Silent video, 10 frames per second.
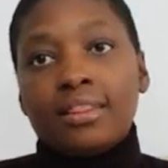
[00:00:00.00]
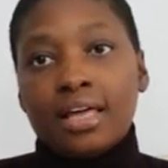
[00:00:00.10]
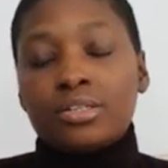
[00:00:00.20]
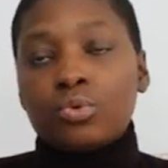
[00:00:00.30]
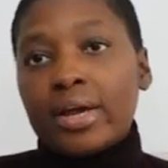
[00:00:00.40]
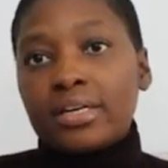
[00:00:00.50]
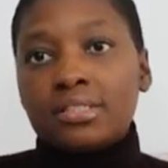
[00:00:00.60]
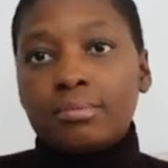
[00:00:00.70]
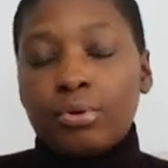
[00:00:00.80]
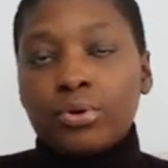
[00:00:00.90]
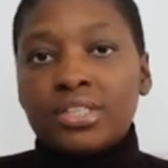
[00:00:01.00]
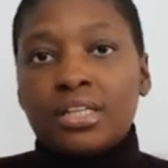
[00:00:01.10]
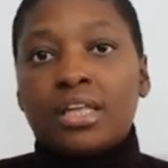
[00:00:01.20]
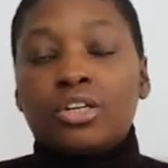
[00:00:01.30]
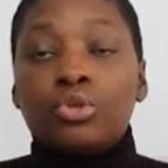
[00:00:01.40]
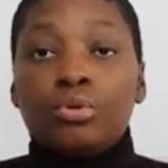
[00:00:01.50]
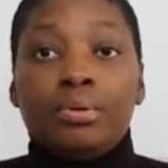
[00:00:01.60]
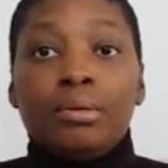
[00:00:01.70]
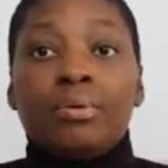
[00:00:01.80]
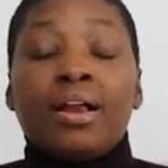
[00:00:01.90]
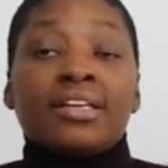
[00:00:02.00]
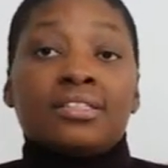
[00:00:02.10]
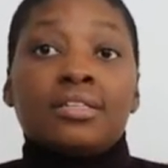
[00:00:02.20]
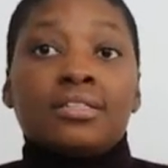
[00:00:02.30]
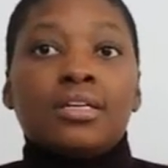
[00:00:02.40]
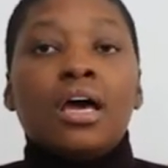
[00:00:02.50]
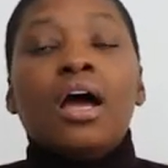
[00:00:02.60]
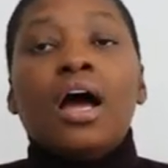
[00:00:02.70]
That is why it is important that two people assist